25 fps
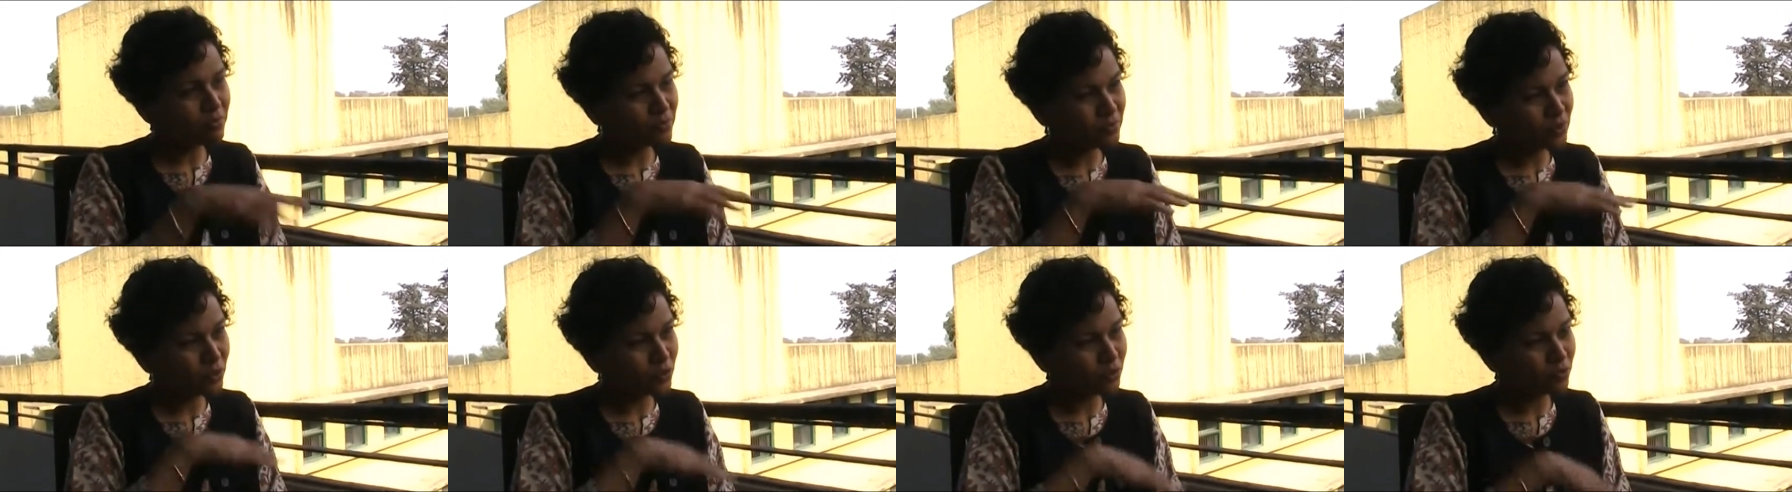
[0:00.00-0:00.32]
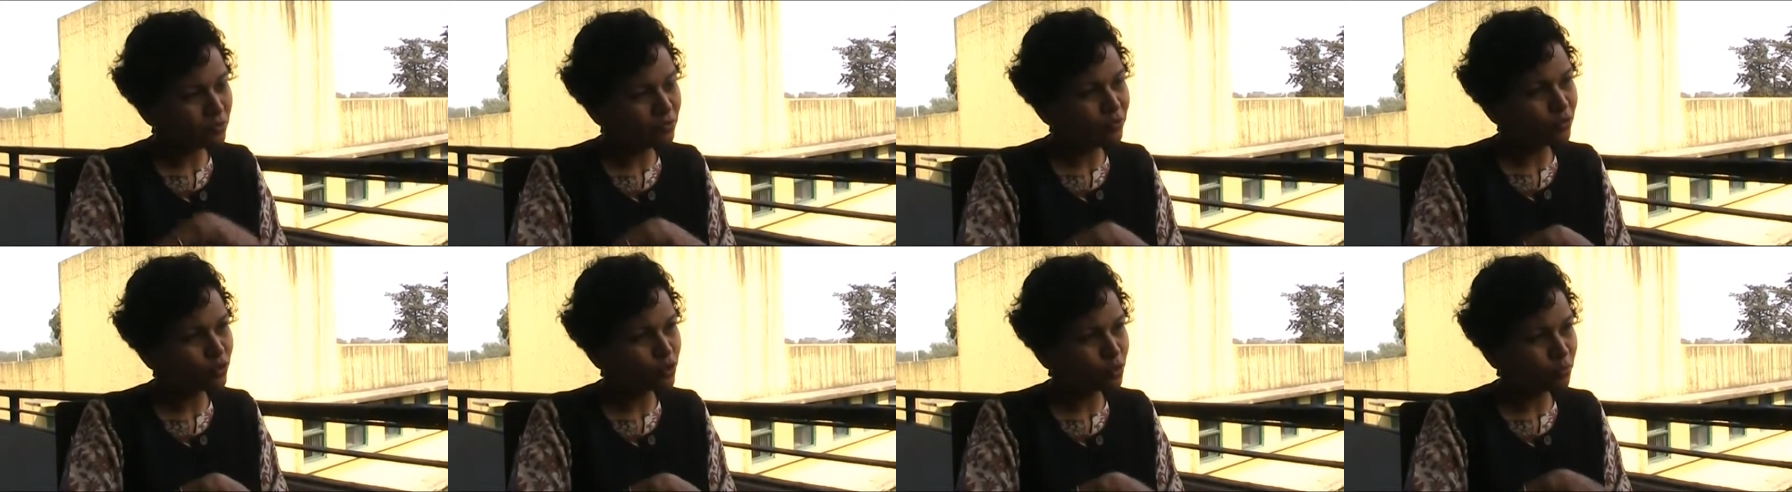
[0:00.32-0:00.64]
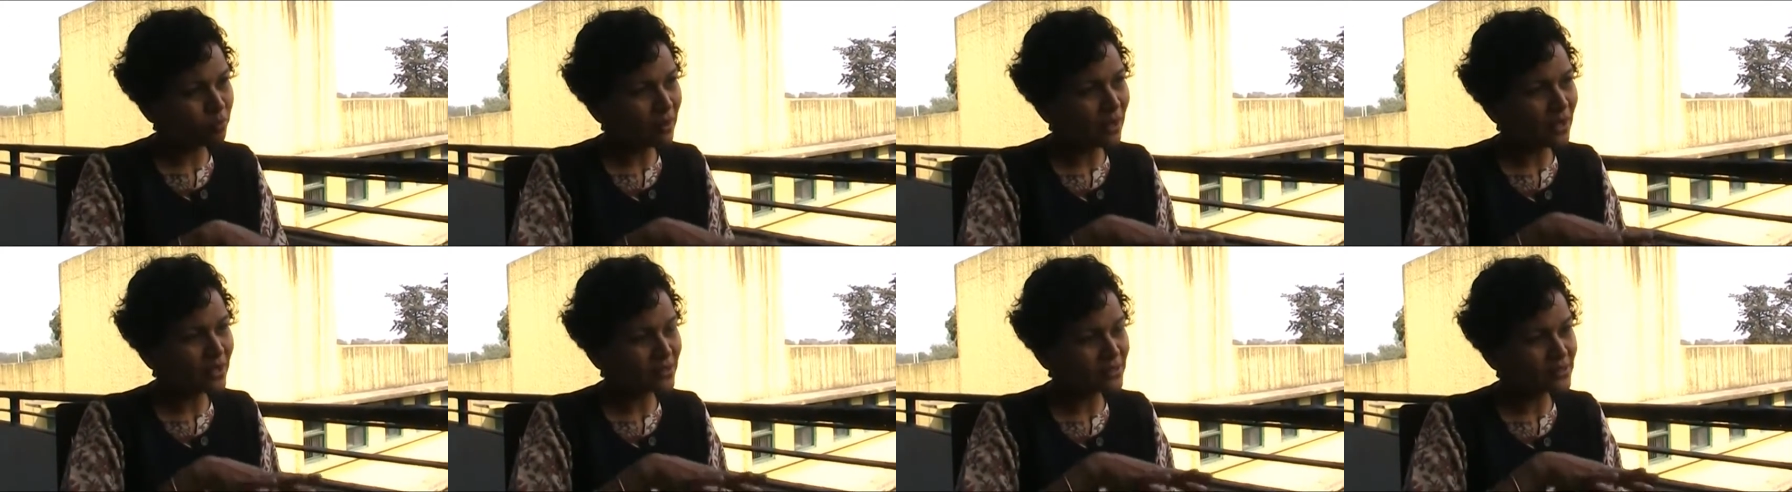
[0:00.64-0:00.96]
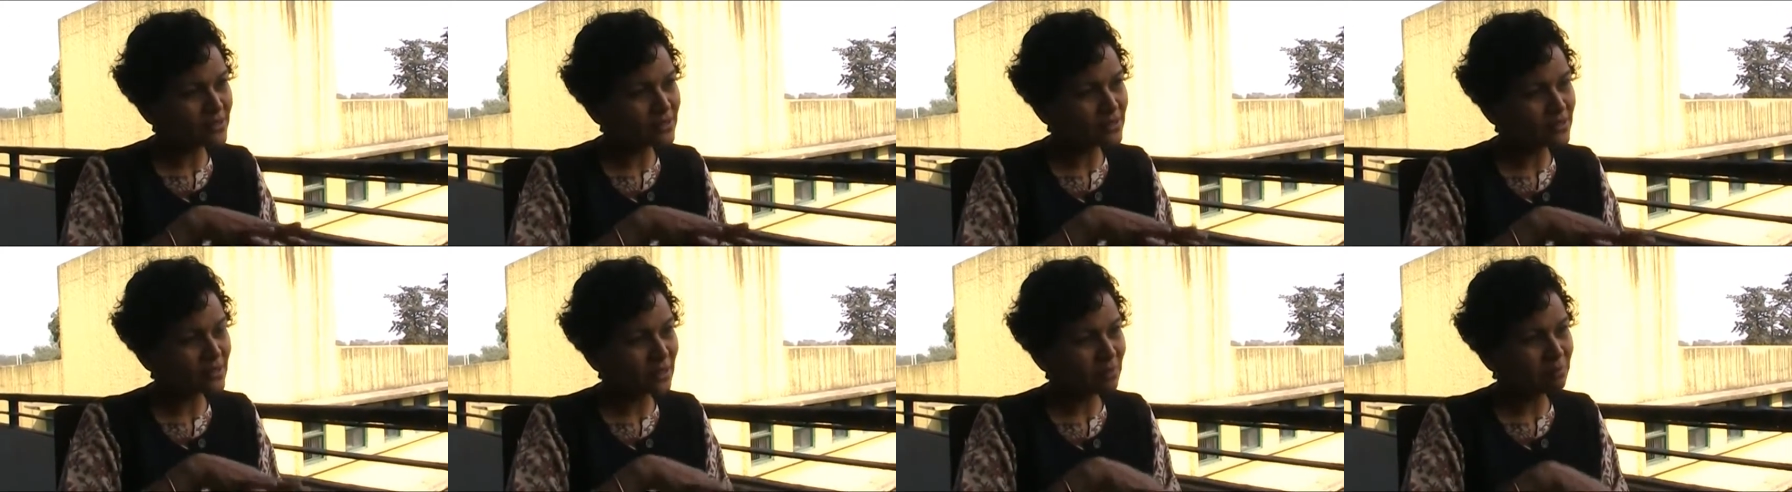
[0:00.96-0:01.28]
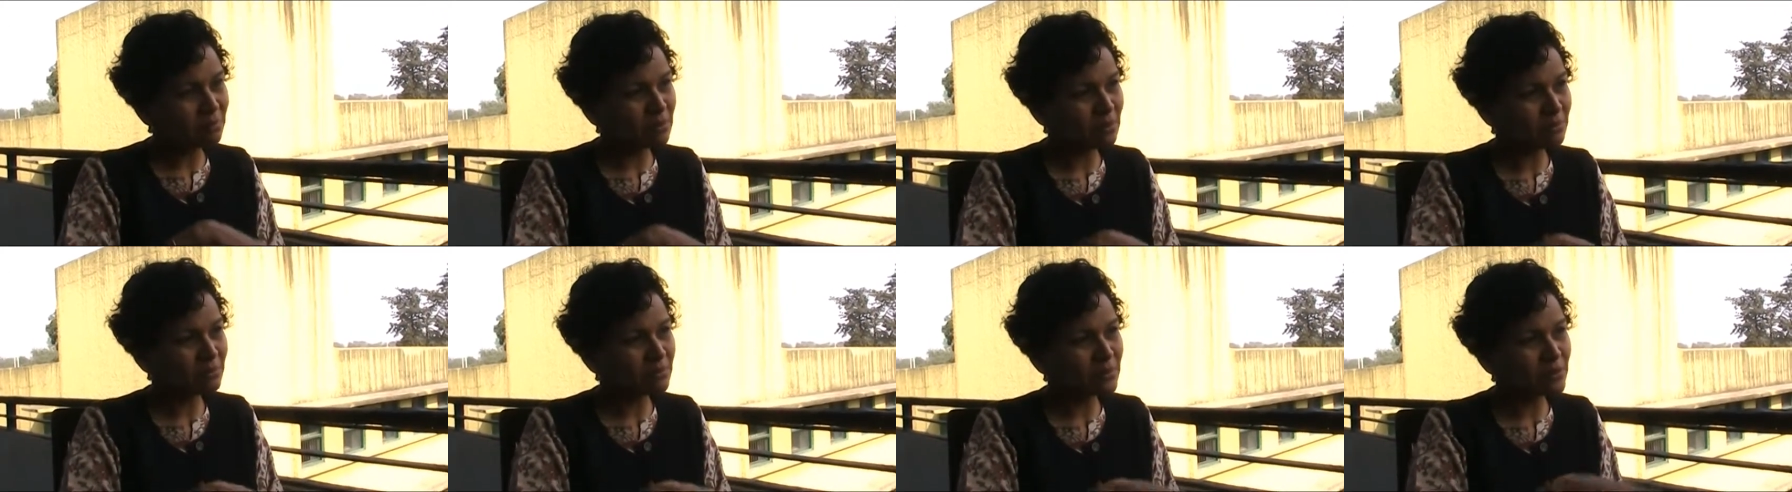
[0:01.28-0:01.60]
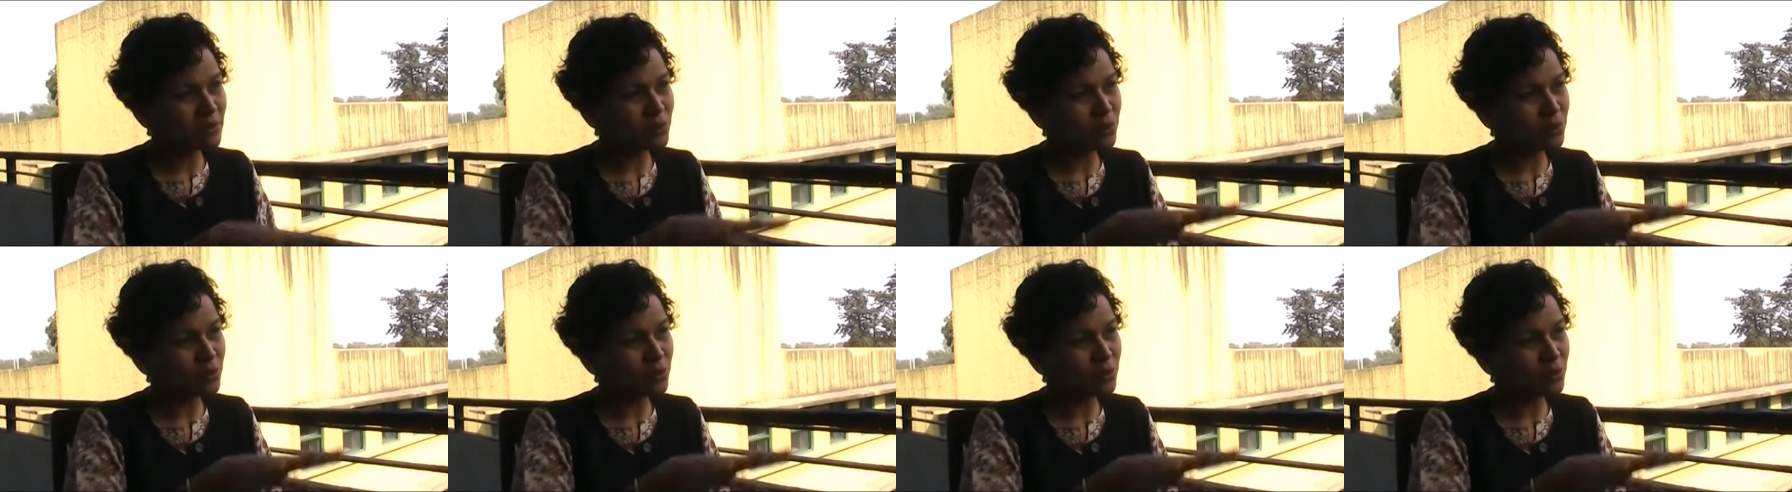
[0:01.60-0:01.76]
you know, footpaths that people